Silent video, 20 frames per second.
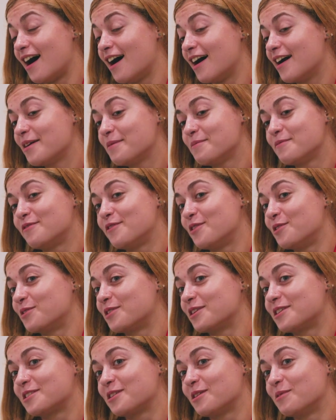I am
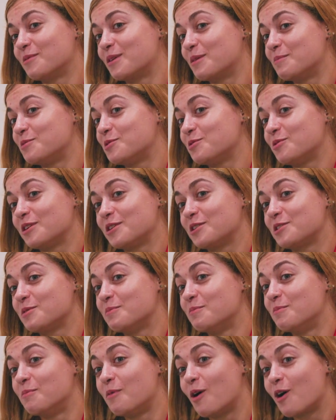focused on what I'm doing
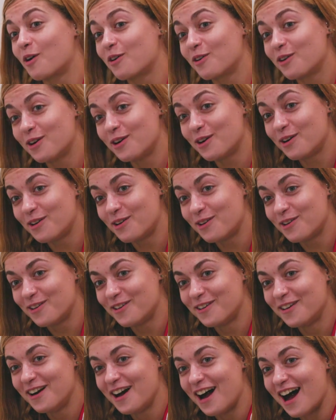tomorrow.
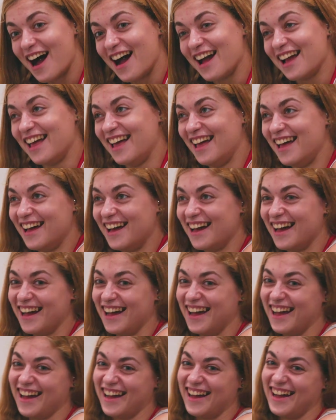
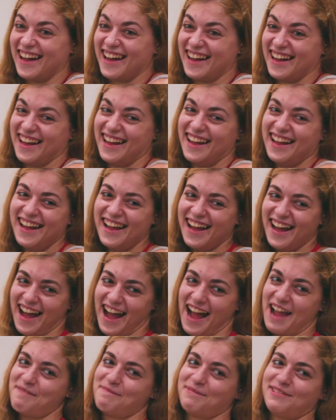I
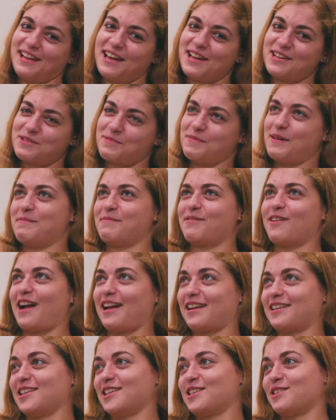planned my
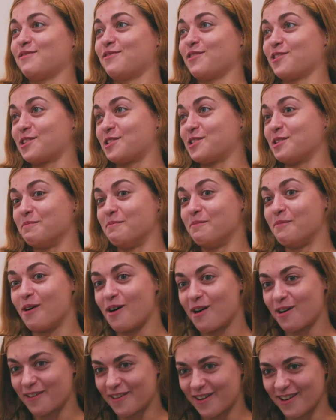practice for
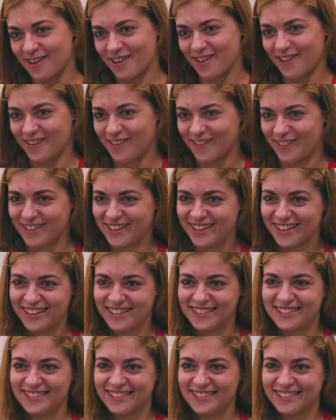tomorrow.